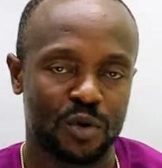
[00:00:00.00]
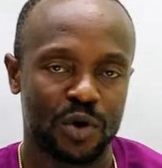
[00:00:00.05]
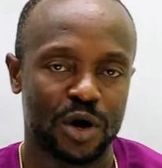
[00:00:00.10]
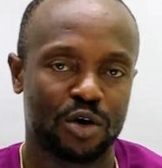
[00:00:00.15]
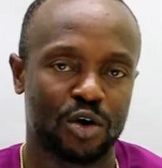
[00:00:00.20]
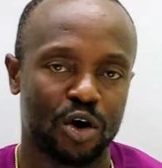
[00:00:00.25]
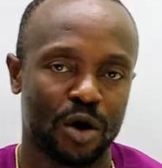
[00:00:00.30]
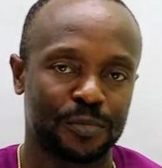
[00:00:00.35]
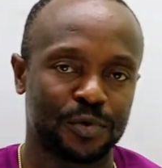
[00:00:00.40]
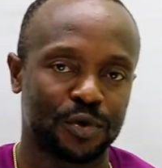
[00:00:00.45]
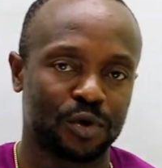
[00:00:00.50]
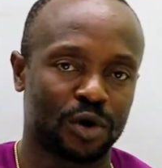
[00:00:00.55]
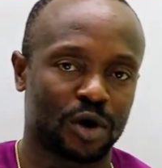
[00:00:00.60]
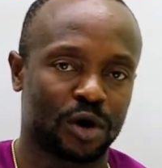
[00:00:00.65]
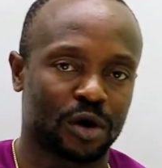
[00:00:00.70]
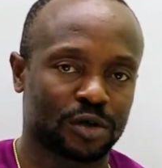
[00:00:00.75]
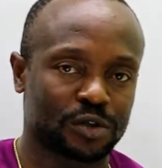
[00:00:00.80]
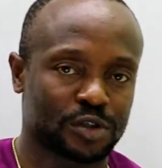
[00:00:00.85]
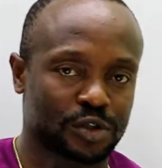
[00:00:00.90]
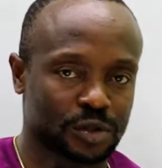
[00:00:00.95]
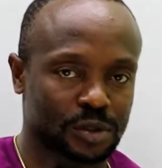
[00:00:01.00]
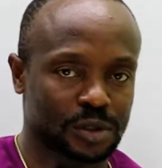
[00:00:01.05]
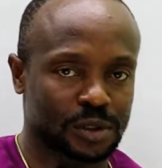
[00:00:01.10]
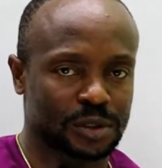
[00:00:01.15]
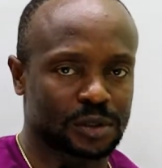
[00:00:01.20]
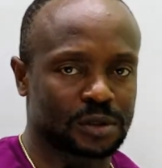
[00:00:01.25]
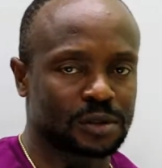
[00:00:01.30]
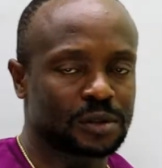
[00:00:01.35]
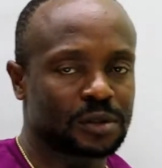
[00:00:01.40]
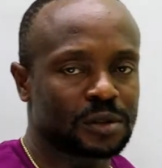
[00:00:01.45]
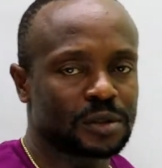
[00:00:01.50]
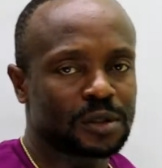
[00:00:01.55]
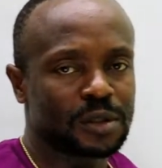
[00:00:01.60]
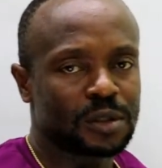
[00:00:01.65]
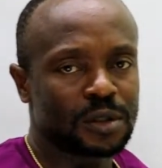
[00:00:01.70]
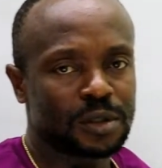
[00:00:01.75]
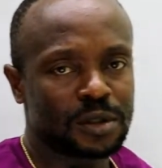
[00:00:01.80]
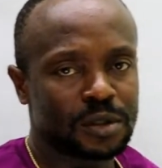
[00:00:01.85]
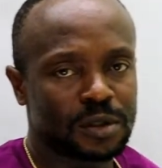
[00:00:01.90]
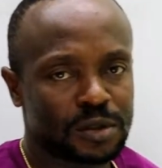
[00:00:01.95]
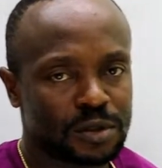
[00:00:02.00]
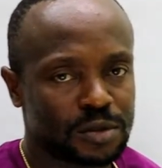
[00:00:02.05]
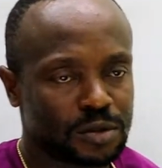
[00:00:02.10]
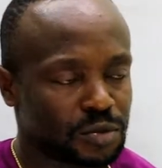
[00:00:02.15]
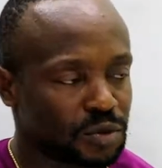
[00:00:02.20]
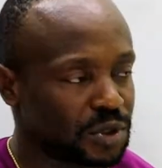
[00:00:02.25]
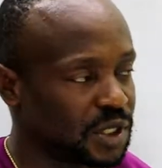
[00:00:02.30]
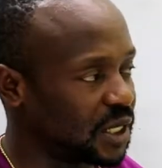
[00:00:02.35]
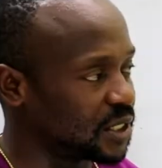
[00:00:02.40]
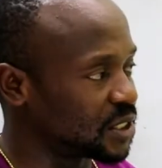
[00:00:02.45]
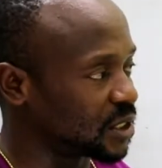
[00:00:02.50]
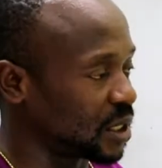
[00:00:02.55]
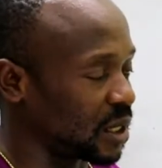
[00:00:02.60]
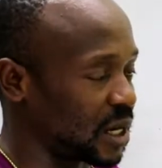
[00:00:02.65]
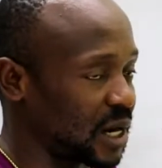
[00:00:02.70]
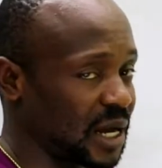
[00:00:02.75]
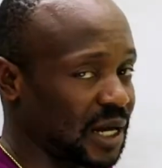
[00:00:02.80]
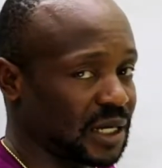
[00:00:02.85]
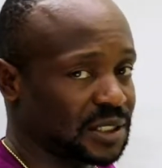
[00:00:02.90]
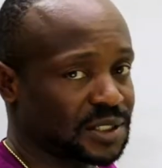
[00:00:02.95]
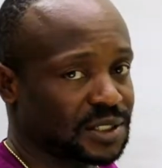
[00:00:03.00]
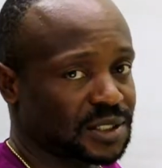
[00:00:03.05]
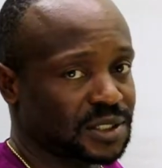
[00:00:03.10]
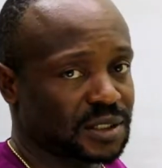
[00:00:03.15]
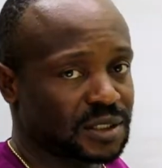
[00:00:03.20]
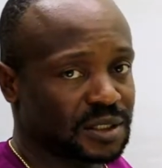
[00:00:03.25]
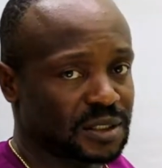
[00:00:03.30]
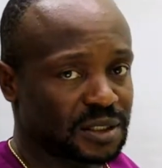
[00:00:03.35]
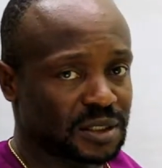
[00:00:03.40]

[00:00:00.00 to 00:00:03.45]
me welcome you all to today's class.